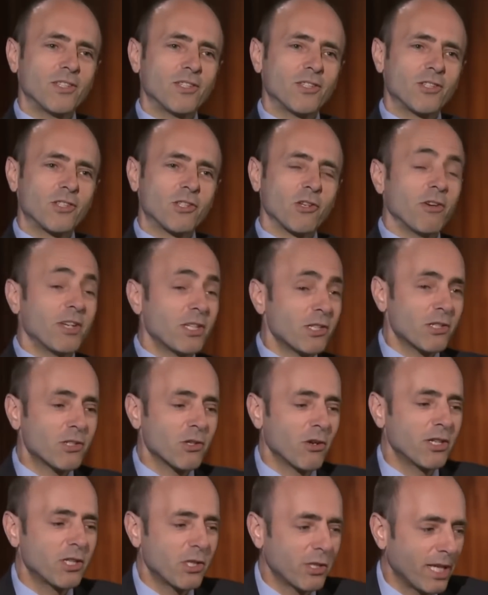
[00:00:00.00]
sorry
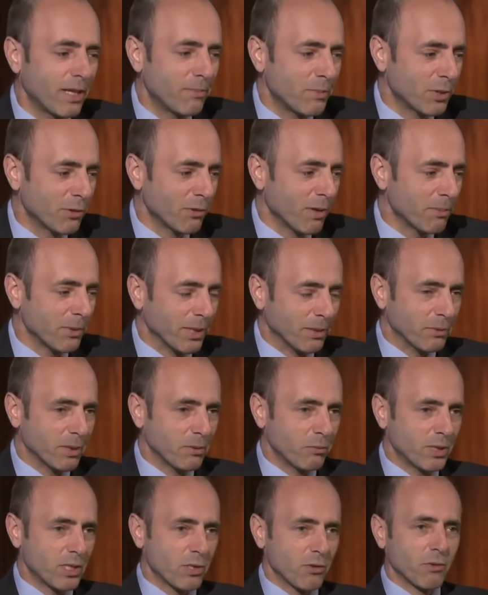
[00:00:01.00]
to keep interrupting.
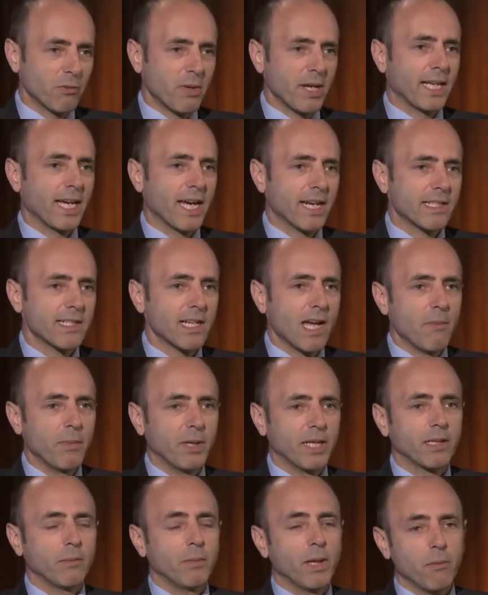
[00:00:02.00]
We're sort of running out of time a
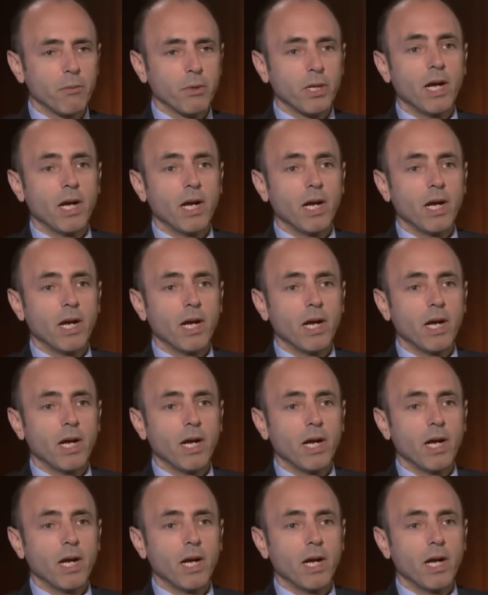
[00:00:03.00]
little bit. I